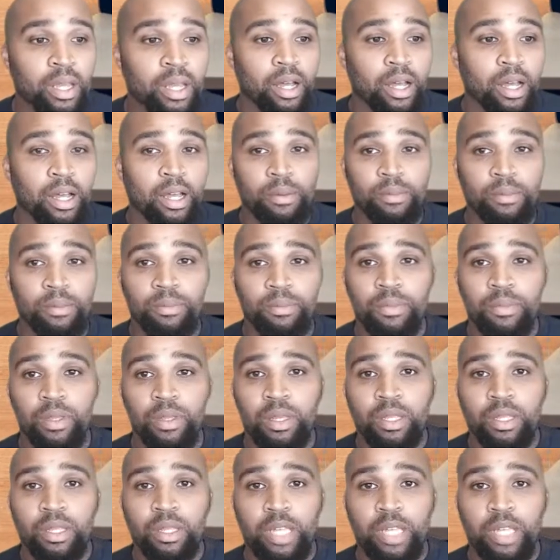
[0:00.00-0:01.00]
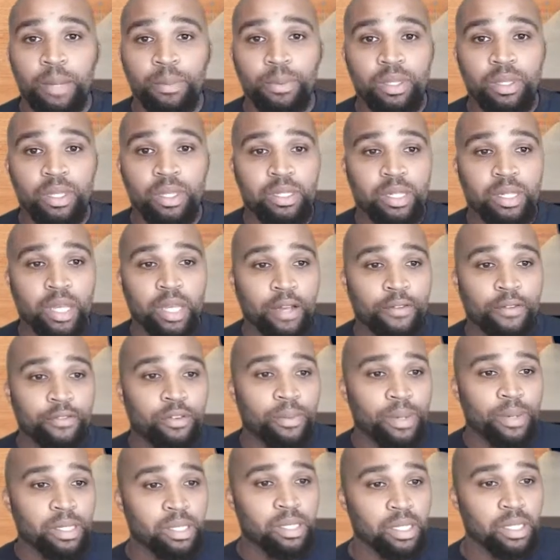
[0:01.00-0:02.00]
Type in the chat
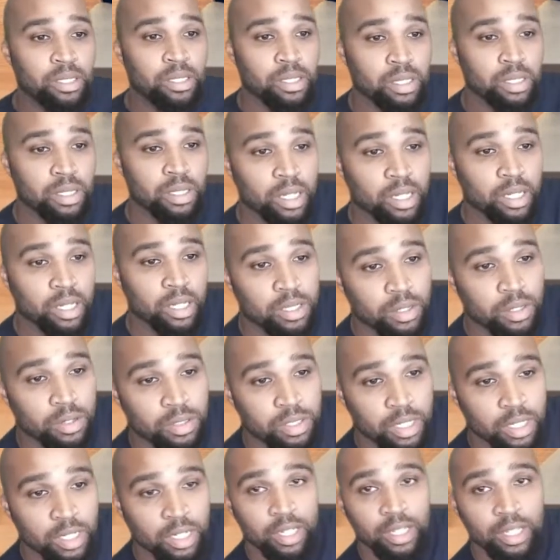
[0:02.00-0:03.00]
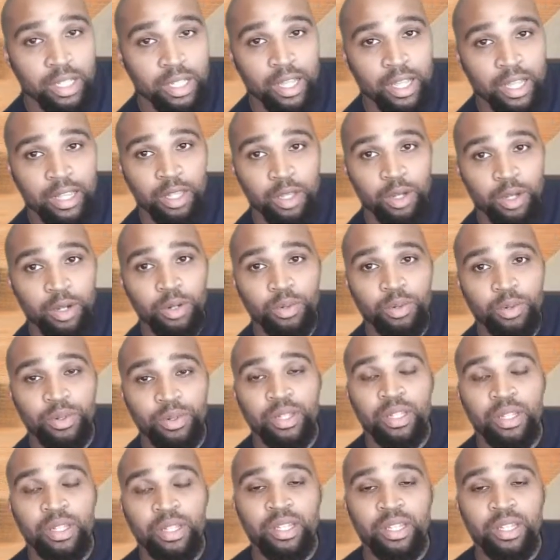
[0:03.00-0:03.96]
form. I see Janine's here. Janine, hello.